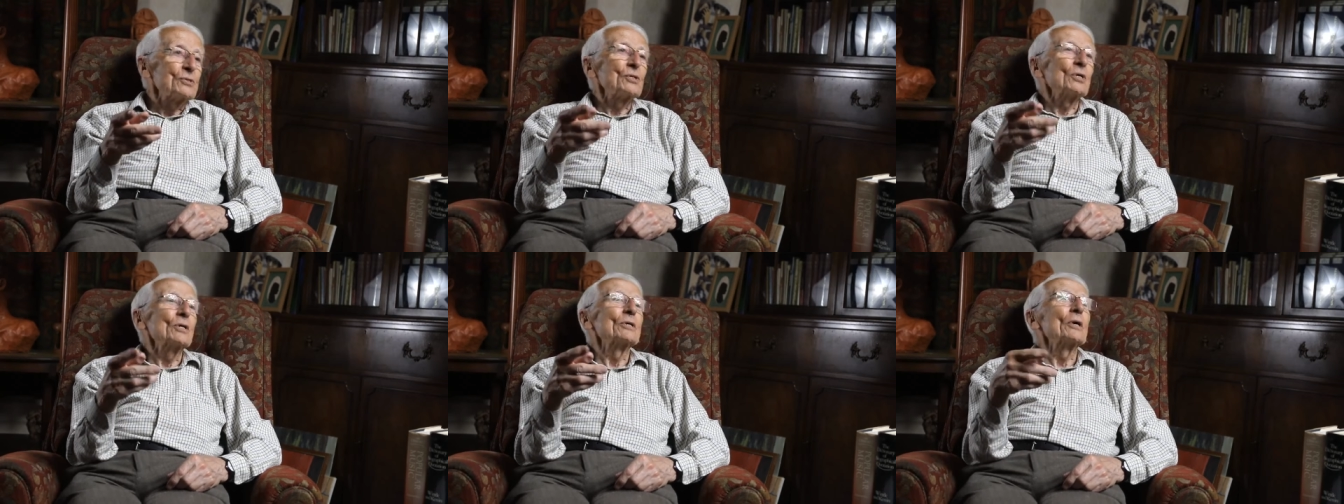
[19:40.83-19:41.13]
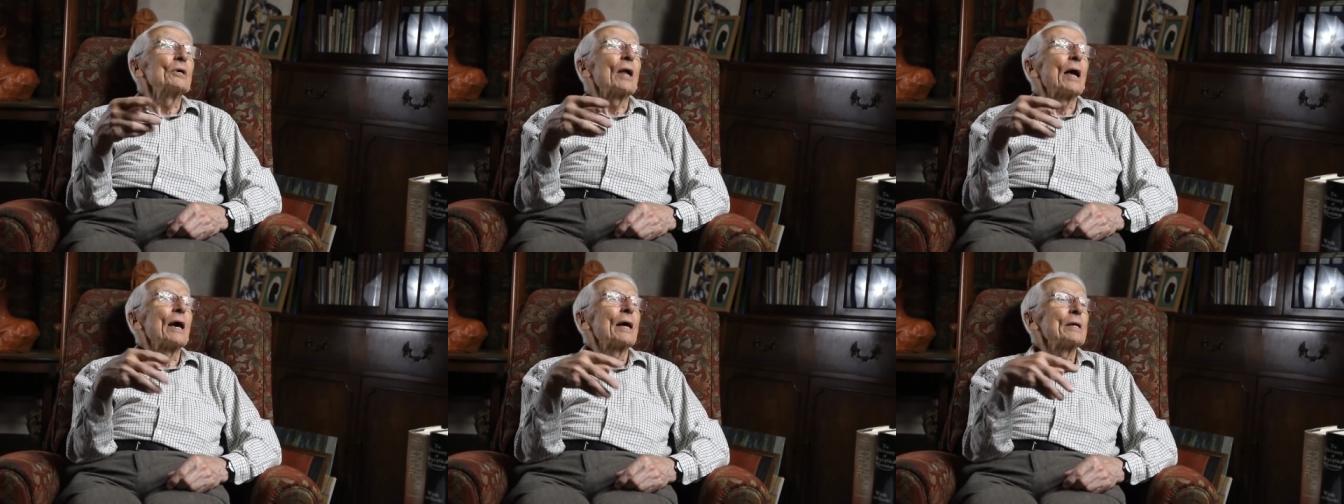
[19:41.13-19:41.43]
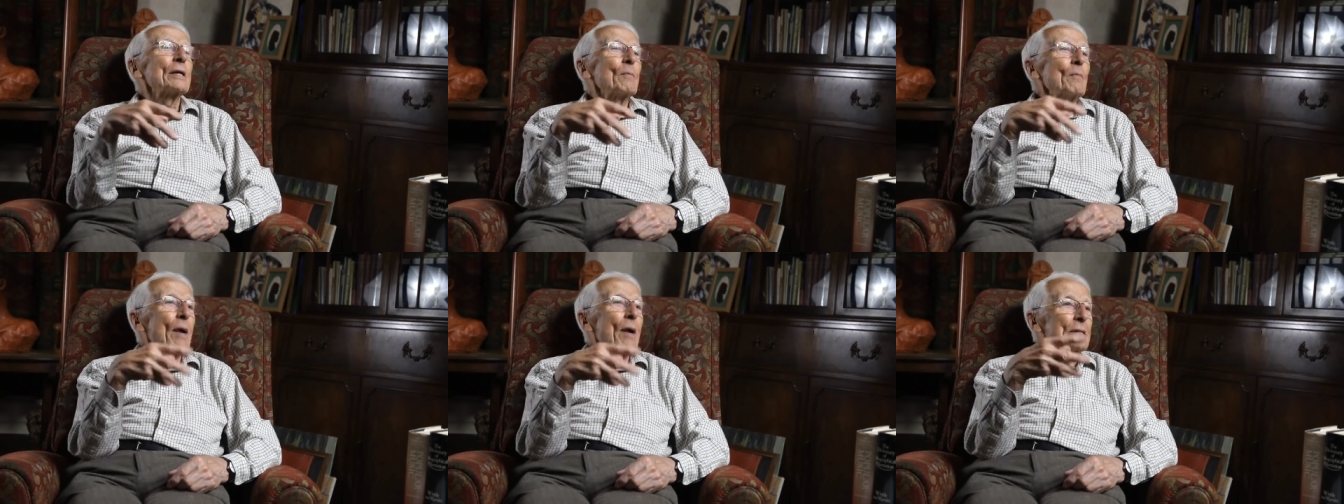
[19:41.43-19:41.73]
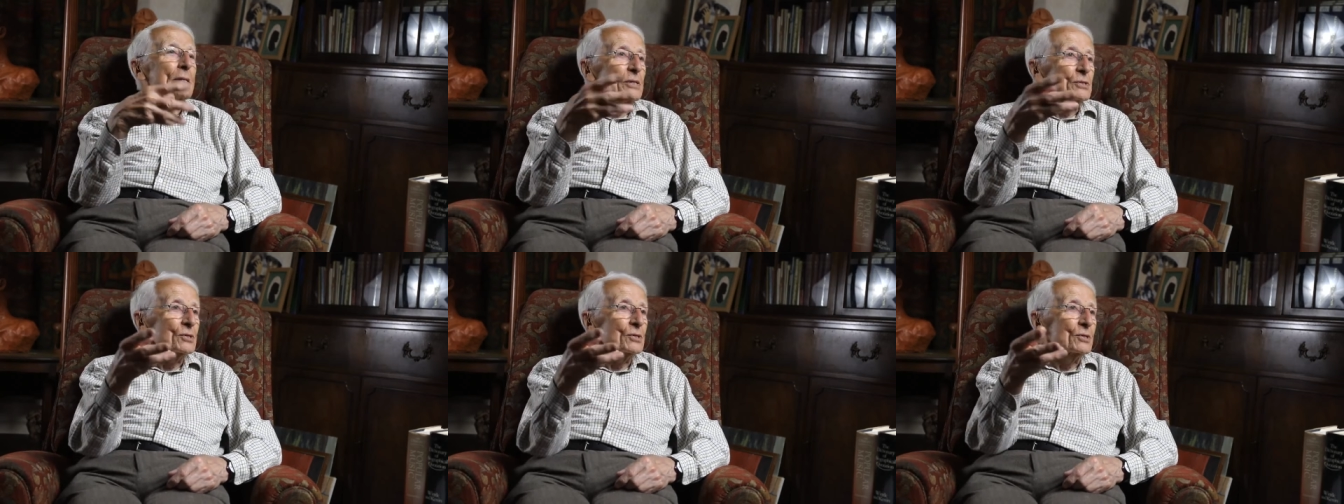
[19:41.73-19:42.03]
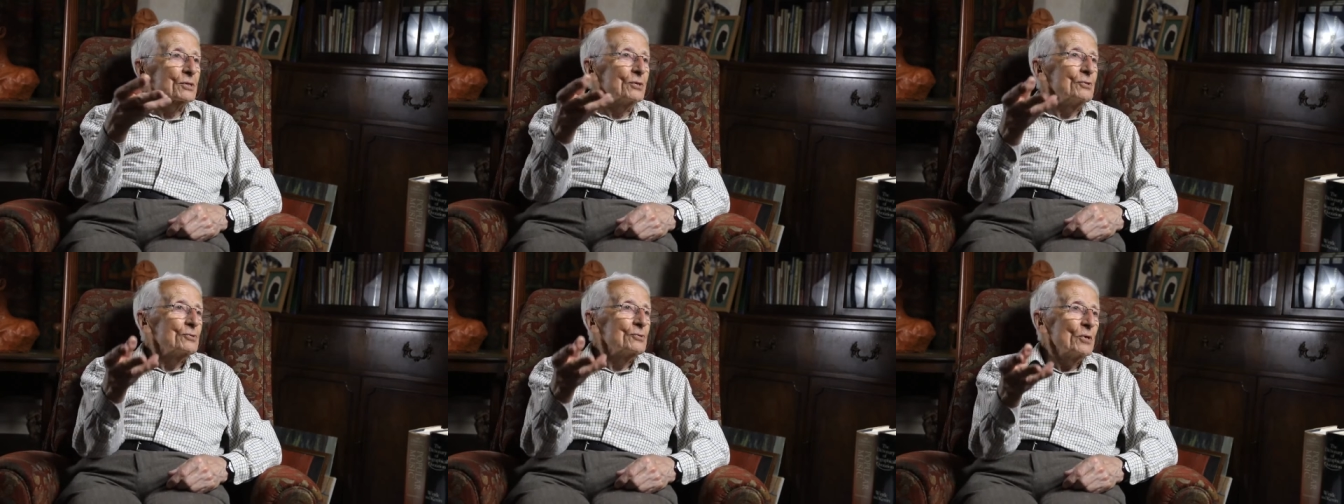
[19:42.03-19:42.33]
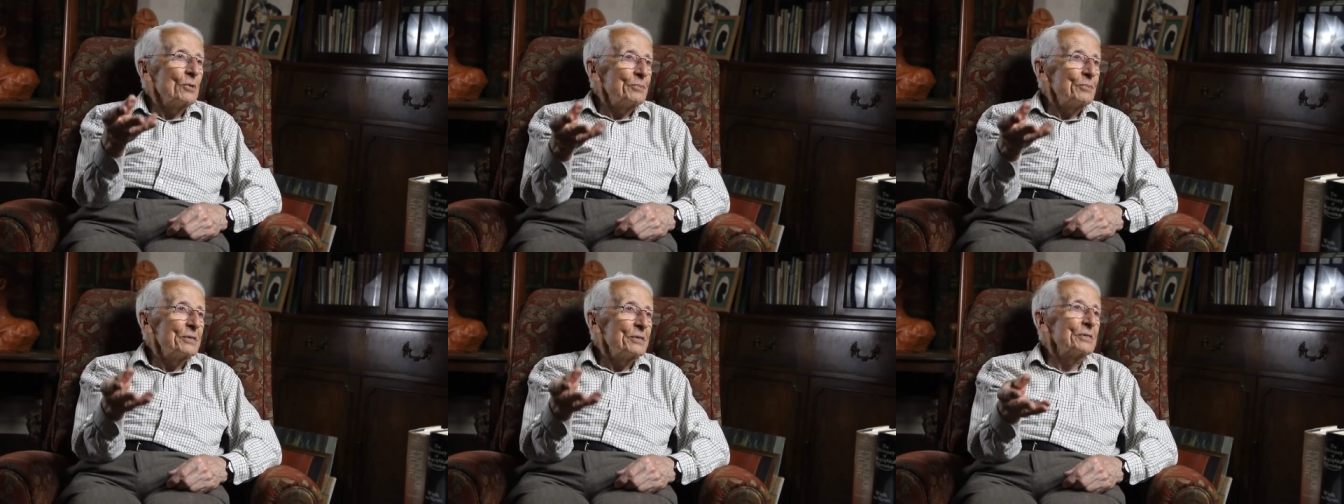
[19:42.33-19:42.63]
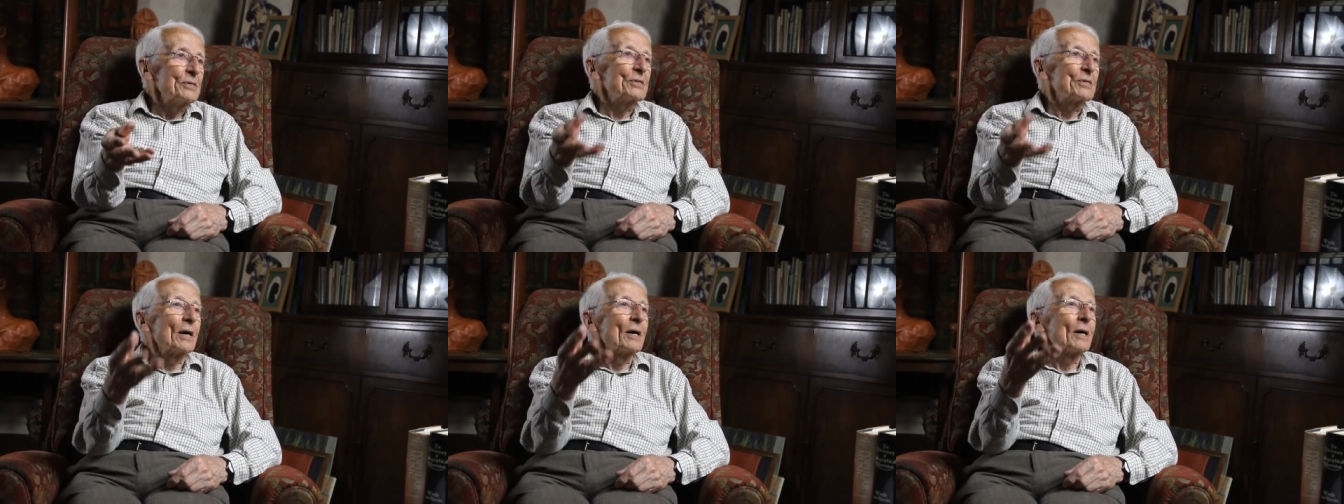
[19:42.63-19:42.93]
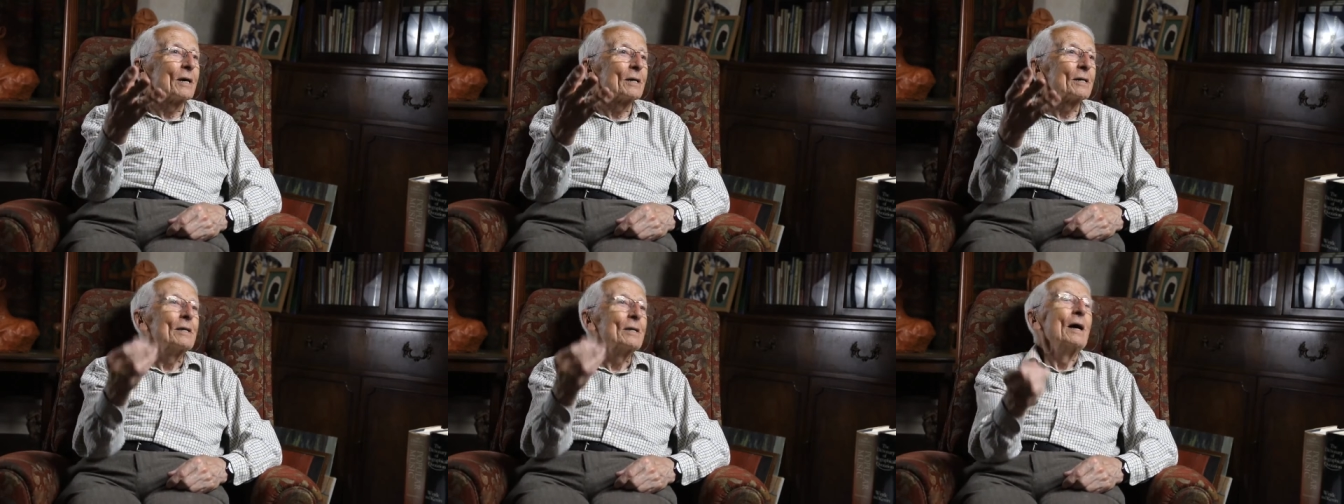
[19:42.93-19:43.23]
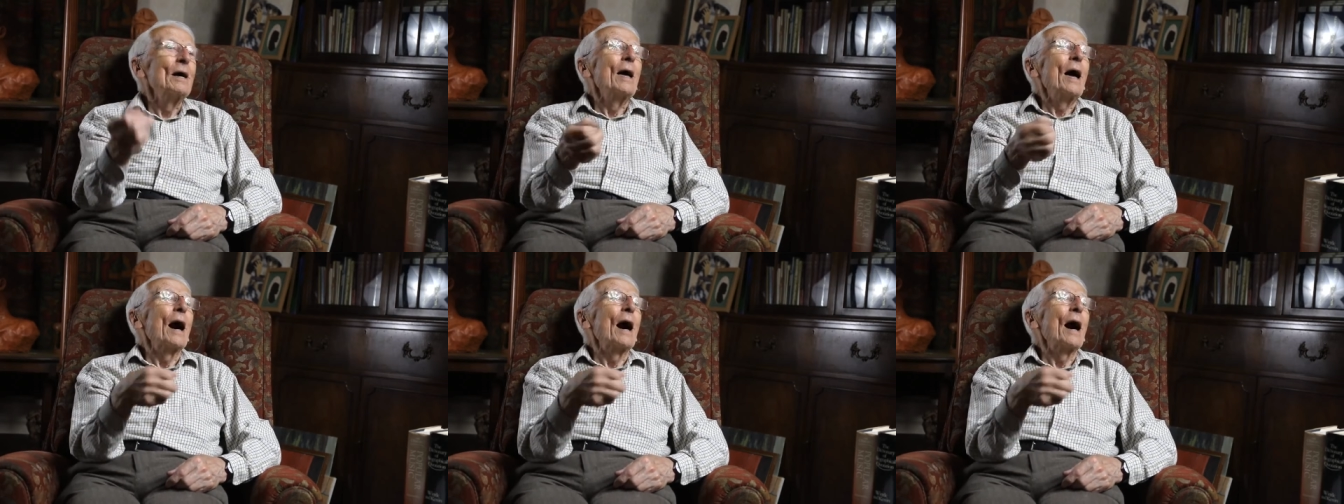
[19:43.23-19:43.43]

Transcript: journal, and among its contributors are,